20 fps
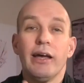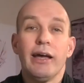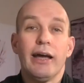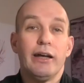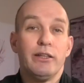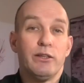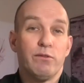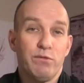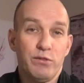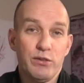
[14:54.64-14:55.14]

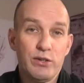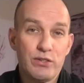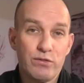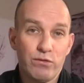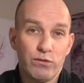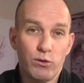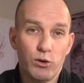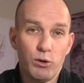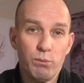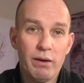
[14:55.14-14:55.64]
In the first
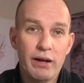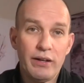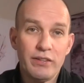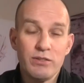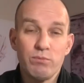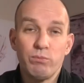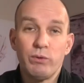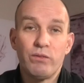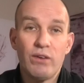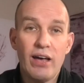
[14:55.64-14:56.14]
4
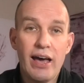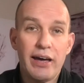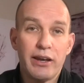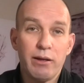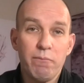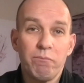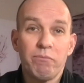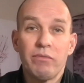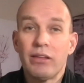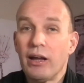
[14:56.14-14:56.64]
months we've had
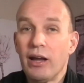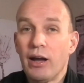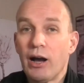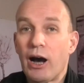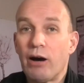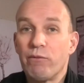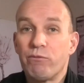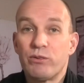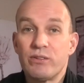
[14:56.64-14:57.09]
it, I've